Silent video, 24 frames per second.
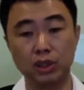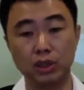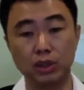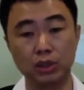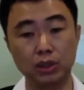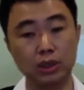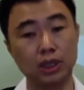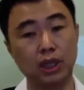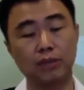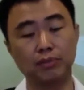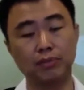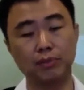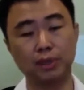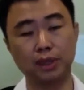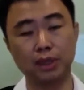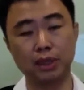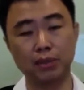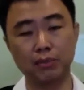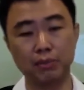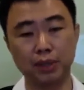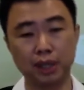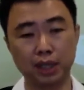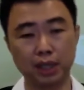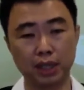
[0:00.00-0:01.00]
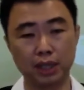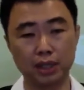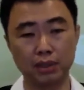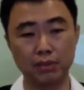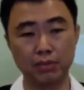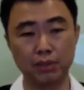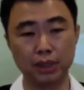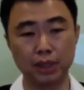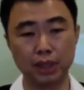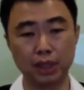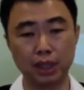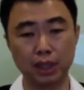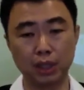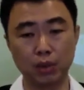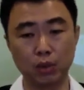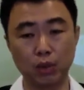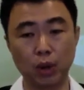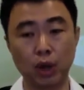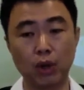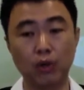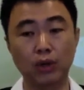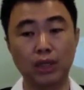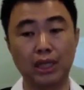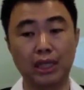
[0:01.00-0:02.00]
So it can be something that is basically
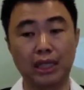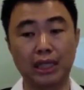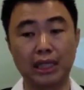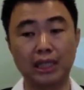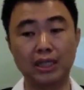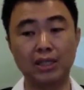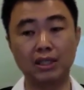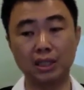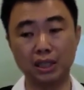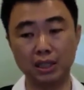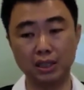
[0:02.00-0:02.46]
well hidden